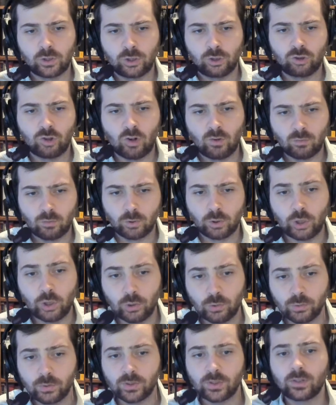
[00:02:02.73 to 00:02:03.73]
general
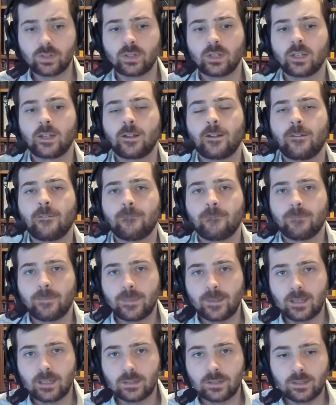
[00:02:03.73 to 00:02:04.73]
use
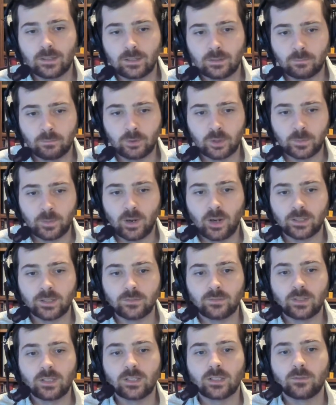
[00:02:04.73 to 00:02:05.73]
and the
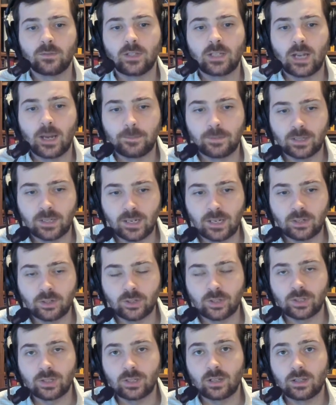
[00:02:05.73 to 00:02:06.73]
responsiveness of the
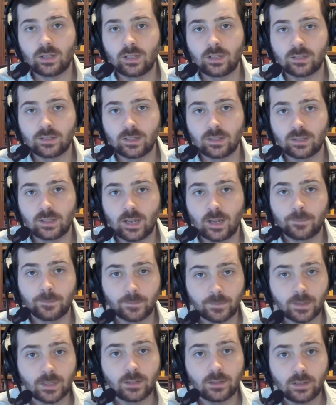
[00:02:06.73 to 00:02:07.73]
applications and things like that
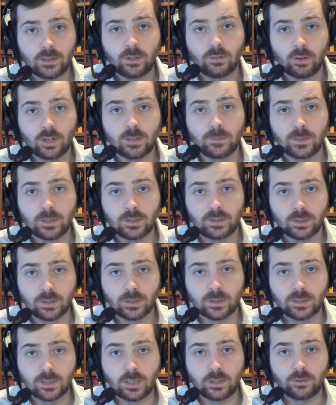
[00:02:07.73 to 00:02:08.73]
is going to be a solid
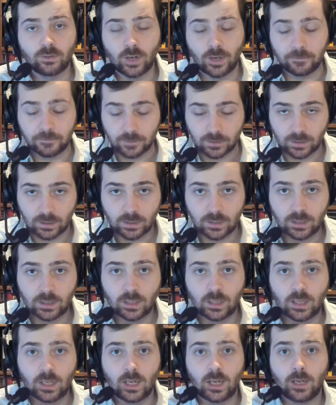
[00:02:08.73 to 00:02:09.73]
state drive.
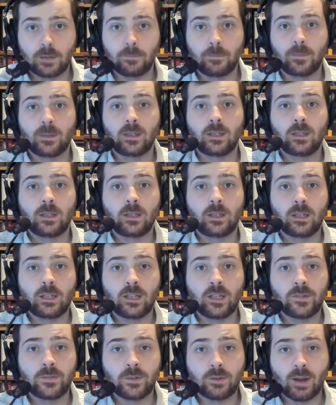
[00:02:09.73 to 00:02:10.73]

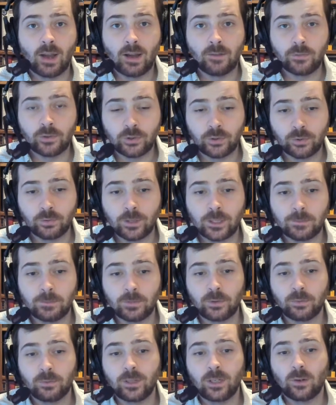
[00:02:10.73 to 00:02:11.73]
If you have the choice
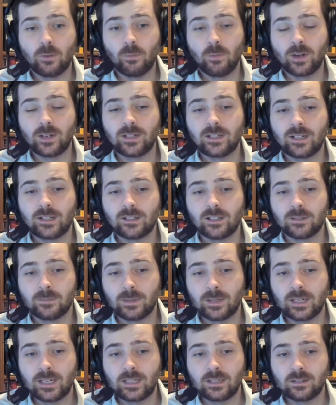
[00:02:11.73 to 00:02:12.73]
between a 1
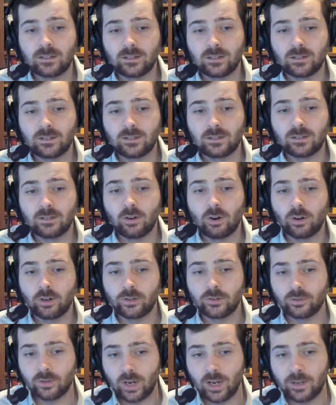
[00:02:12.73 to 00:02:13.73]
terabyte hard
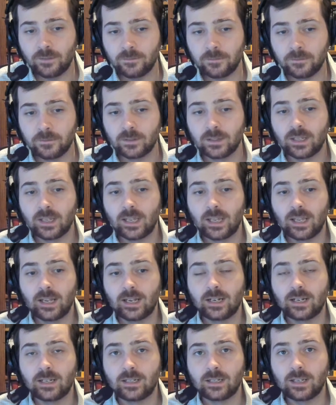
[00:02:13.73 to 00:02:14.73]
drive
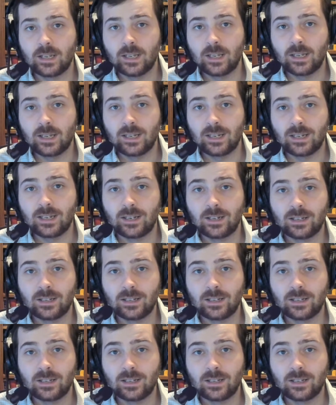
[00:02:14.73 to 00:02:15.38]
and a